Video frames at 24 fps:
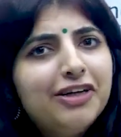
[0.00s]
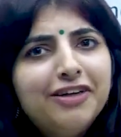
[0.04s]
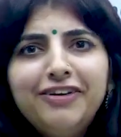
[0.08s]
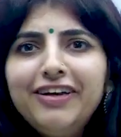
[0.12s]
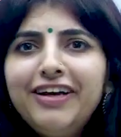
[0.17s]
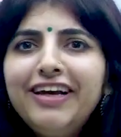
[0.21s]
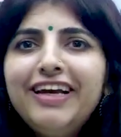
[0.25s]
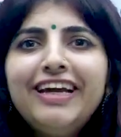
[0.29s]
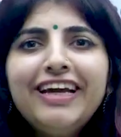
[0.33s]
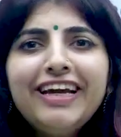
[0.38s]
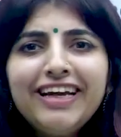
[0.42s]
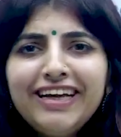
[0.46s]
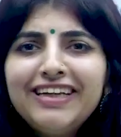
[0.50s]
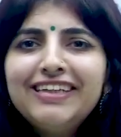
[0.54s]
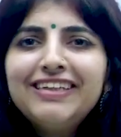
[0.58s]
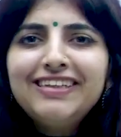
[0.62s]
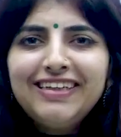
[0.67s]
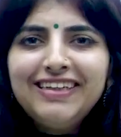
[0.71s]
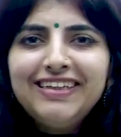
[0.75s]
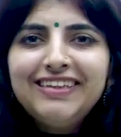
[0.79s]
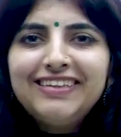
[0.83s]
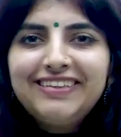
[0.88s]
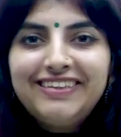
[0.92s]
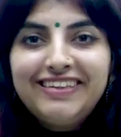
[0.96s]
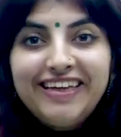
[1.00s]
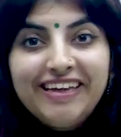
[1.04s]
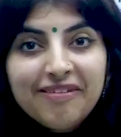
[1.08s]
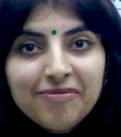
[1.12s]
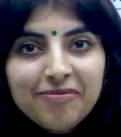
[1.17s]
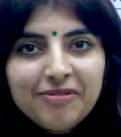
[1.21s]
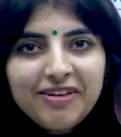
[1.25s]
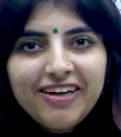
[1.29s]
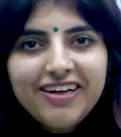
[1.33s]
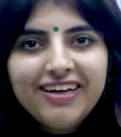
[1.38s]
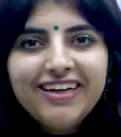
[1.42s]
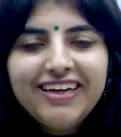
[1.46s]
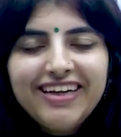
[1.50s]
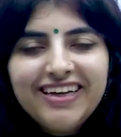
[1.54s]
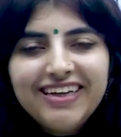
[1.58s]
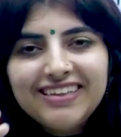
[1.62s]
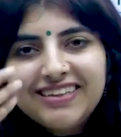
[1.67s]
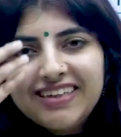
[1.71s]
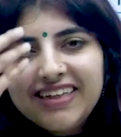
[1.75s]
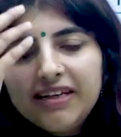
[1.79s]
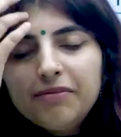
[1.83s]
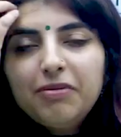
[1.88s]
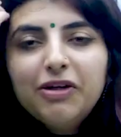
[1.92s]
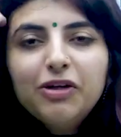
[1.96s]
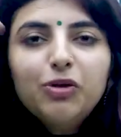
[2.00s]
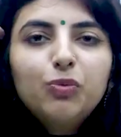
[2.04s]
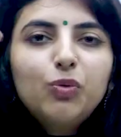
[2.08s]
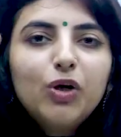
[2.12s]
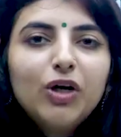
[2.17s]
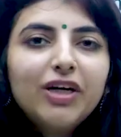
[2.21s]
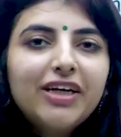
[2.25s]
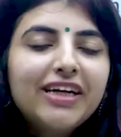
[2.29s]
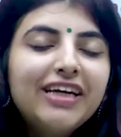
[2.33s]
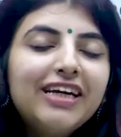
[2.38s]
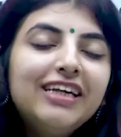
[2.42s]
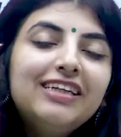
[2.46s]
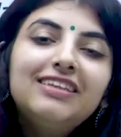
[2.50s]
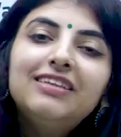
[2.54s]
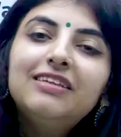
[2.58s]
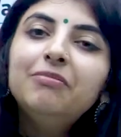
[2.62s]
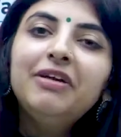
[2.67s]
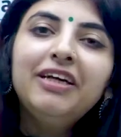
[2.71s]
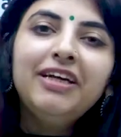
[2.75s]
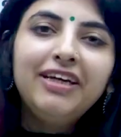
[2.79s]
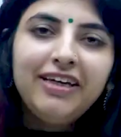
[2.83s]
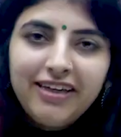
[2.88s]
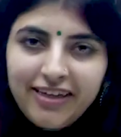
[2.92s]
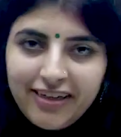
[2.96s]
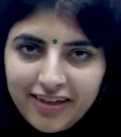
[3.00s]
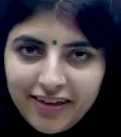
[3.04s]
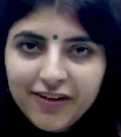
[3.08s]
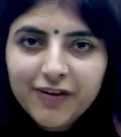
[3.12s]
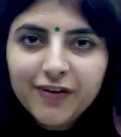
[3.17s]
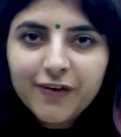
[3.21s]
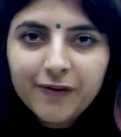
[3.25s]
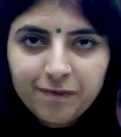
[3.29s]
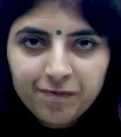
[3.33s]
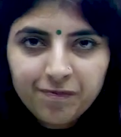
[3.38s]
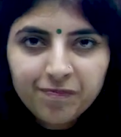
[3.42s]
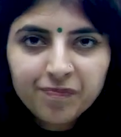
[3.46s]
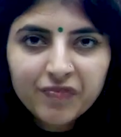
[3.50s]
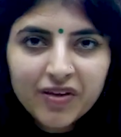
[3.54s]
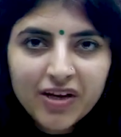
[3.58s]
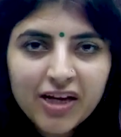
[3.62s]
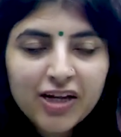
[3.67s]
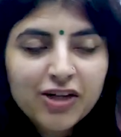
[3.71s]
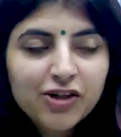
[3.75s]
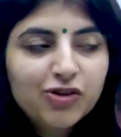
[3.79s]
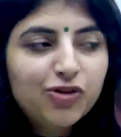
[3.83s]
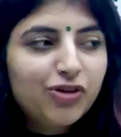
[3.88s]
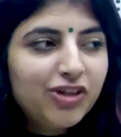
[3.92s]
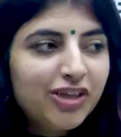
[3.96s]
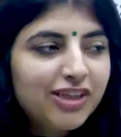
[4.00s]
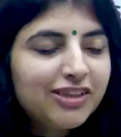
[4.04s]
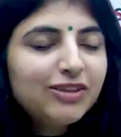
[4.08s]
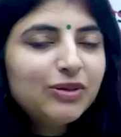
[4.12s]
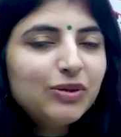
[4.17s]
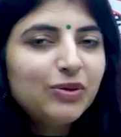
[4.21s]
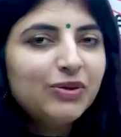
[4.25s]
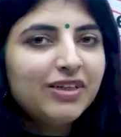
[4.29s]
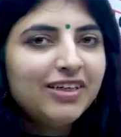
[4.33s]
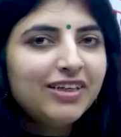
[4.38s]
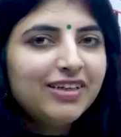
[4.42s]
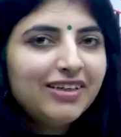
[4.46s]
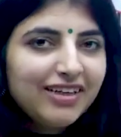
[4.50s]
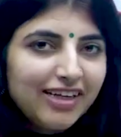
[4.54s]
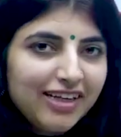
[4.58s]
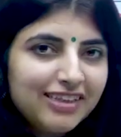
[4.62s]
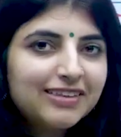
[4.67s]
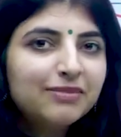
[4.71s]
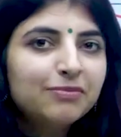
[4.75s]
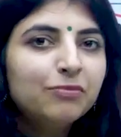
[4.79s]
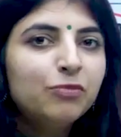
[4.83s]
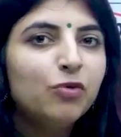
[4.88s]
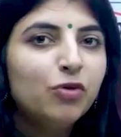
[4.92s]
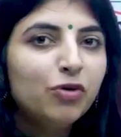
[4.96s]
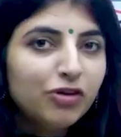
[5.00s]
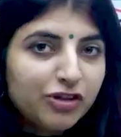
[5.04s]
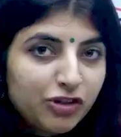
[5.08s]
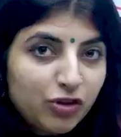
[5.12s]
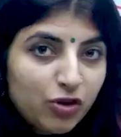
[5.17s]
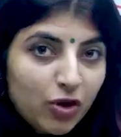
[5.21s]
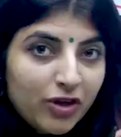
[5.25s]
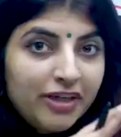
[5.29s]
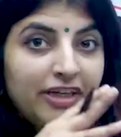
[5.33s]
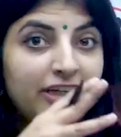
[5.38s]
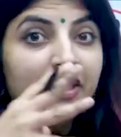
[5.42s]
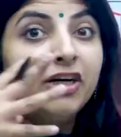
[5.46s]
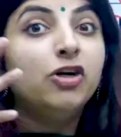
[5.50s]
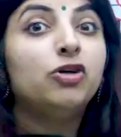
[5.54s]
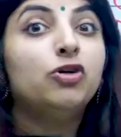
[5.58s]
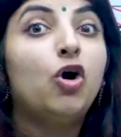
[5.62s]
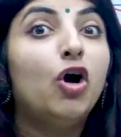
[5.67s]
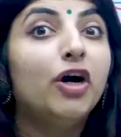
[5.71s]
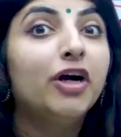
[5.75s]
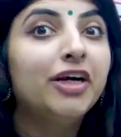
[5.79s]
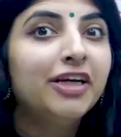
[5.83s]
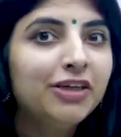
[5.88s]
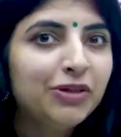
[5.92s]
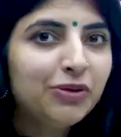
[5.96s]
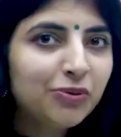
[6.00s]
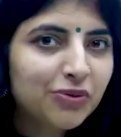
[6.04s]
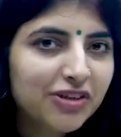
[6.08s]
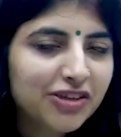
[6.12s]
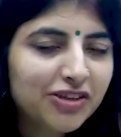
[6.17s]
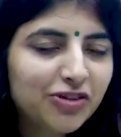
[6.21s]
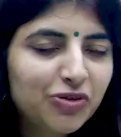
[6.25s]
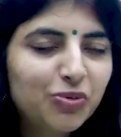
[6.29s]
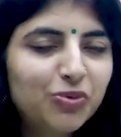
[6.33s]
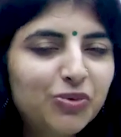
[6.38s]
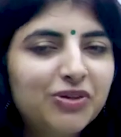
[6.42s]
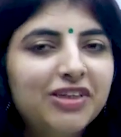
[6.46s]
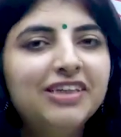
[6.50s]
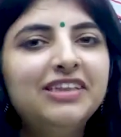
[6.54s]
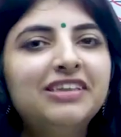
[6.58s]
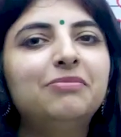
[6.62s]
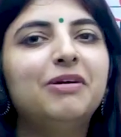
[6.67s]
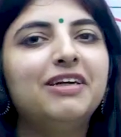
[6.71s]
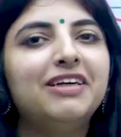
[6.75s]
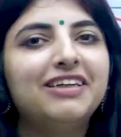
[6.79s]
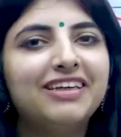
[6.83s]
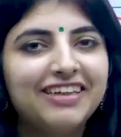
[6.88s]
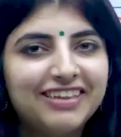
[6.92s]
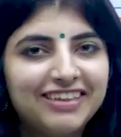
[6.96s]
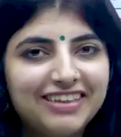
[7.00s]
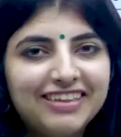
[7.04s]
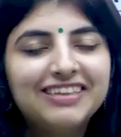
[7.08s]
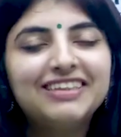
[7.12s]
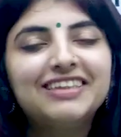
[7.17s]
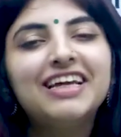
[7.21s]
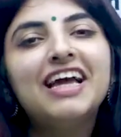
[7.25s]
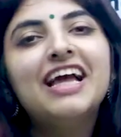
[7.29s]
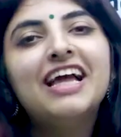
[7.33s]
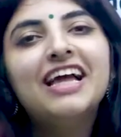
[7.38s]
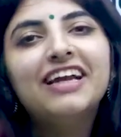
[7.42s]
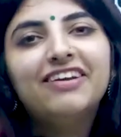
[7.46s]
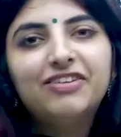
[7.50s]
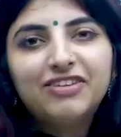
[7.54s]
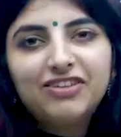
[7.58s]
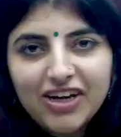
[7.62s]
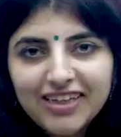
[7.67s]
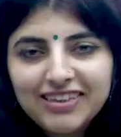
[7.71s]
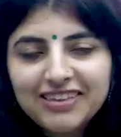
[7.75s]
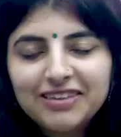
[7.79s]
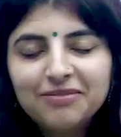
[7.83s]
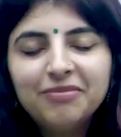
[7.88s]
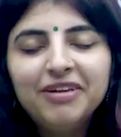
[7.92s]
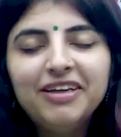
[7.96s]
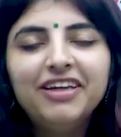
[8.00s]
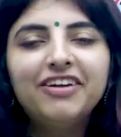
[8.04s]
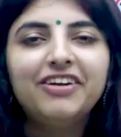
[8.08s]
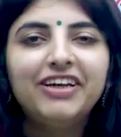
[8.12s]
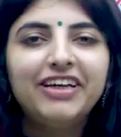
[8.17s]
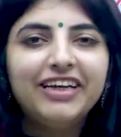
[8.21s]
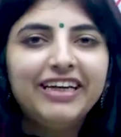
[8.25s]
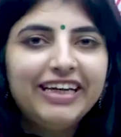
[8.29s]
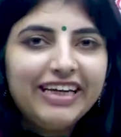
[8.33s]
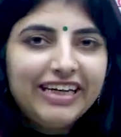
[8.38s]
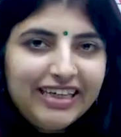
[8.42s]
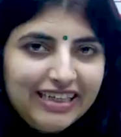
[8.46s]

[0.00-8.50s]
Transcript: Really easy, seem really easy, but what is the meaning here? So this unit is most daunting according to the students, but it is, trust me, really